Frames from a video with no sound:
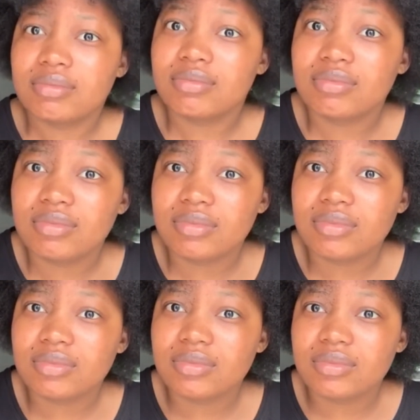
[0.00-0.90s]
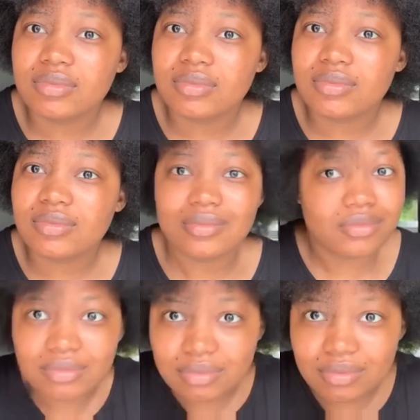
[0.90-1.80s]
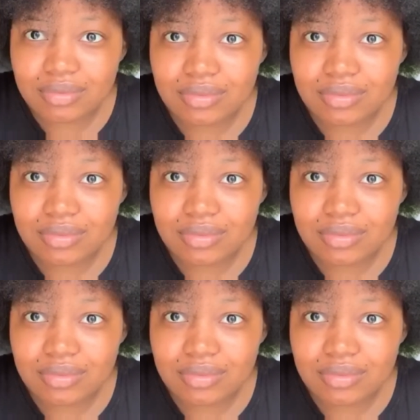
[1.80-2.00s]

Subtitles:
No one is speaking in this clip.